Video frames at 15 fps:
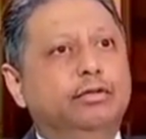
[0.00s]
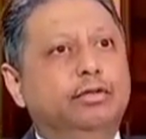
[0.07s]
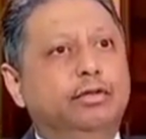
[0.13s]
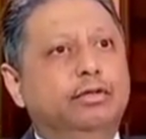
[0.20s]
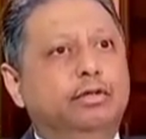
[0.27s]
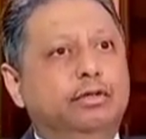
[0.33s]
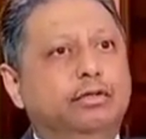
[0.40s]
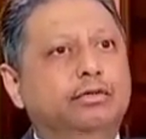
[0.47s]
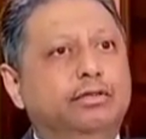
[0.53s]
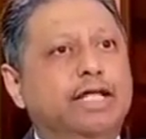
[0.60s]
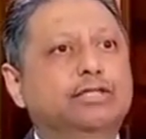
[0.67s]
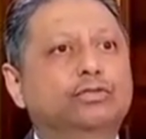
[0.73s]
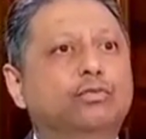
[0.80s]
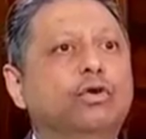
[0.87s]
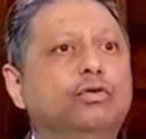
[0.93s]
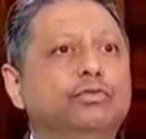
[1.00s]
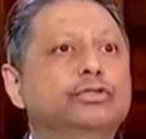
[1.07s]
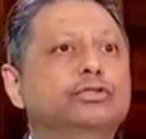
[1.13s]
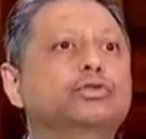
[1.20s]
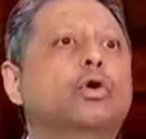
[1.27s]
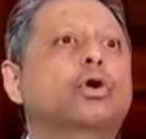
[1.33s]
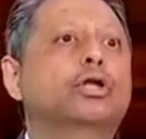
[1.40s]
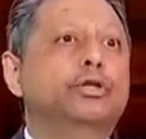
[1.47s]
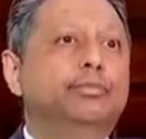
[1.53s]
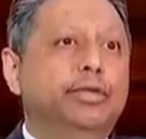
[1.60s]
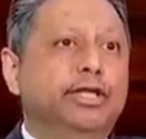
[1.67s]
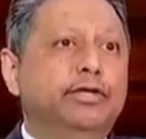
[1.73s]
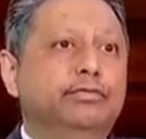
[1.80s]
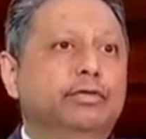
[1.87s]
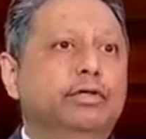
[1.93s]
That's what we strongly
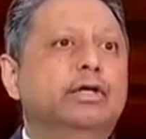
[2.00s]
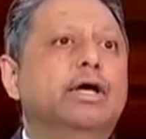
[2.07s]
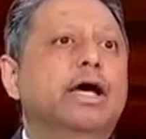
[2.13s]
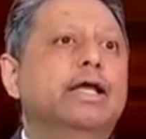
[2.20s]
believe,